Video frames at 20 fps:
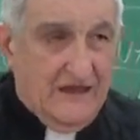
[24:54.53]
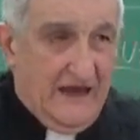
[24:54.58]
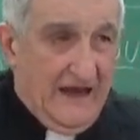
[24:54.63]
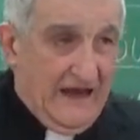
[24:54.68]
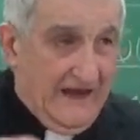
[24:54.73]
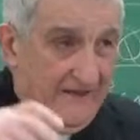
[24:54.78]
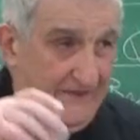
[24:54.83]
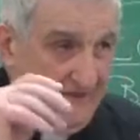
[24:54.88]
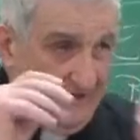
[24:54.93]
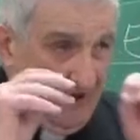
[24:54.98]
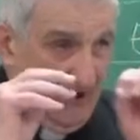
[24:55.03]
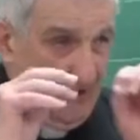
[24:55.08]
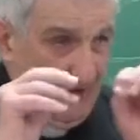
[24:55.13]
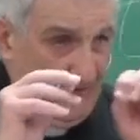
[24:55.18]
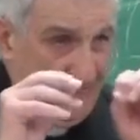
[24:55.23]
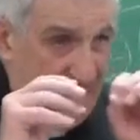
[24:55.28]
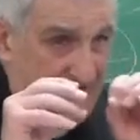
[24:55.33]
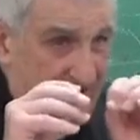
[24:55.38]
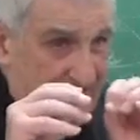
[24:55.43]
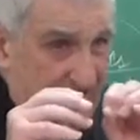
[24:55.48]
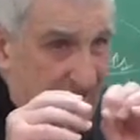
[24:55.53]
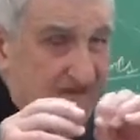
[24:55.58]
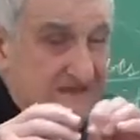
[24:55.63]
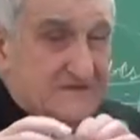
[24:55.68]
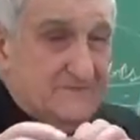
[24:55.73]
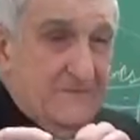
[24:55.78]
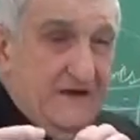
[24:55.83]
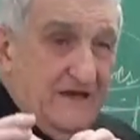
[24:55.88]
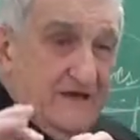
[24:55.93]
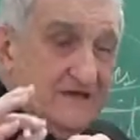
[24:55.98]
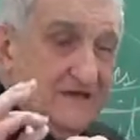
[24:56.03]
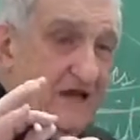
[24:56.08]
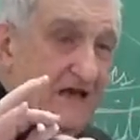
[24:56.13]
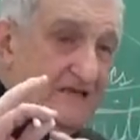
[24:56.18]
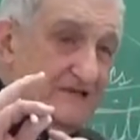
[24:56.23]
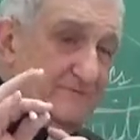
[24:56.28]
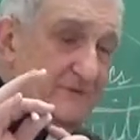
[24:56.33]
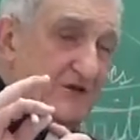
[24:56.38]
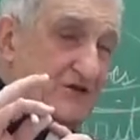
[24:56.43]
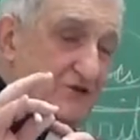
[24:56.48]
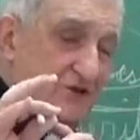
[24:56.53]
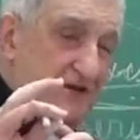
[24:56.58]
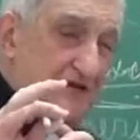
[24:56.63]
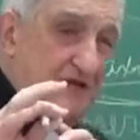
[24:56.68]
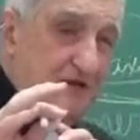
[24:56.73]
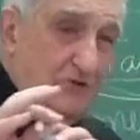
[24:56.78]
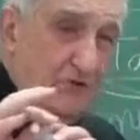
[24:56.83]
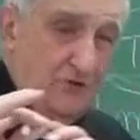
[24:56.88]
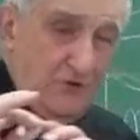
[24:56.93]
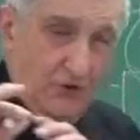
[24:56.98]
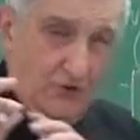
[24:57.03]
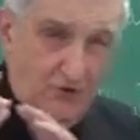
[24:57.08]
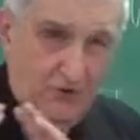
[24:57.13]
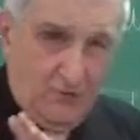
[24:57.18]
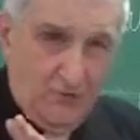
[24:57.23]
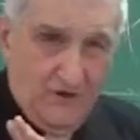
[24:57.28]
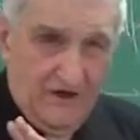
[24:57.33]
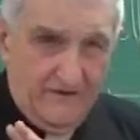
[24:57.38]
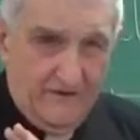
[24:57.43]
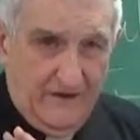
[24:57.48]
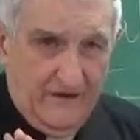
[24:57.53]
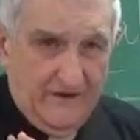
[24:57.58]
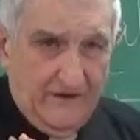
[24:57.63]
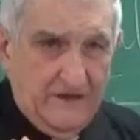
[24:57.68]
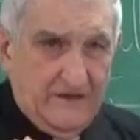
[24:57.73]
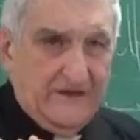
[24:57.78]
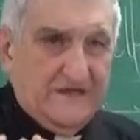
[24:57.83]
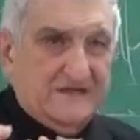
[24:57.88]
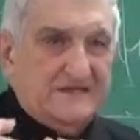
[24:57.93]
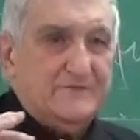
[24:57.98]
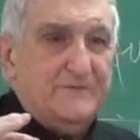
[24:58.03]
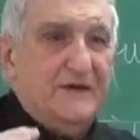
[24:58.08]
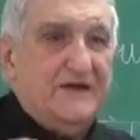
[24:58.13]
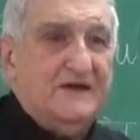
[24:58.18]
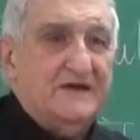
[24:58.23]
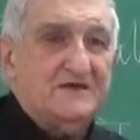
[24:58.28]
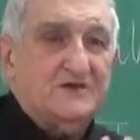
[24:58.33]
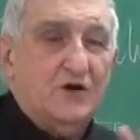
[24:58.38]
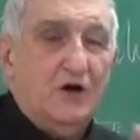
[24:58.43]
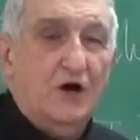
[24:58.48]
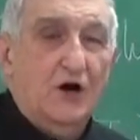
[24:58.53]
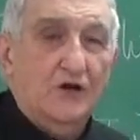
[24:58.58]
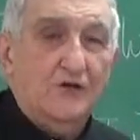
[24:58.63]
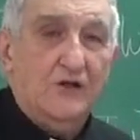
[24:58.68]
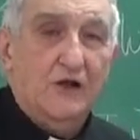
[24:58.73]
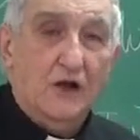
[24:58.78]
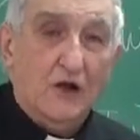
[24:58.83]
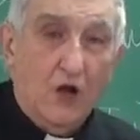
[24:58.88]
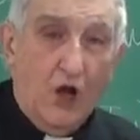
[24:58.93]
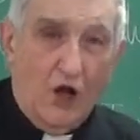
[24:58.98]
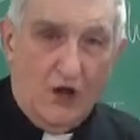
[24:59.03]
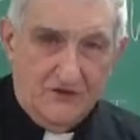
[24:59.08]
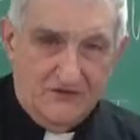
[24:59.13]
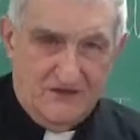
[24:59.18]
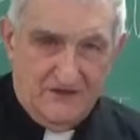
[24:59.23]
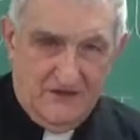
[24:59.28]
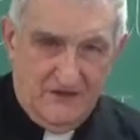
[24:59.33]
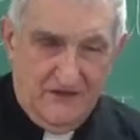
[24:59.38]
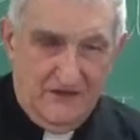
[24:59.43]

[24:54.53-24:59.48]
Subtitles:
And all that is based, especially the third one, is based on laws.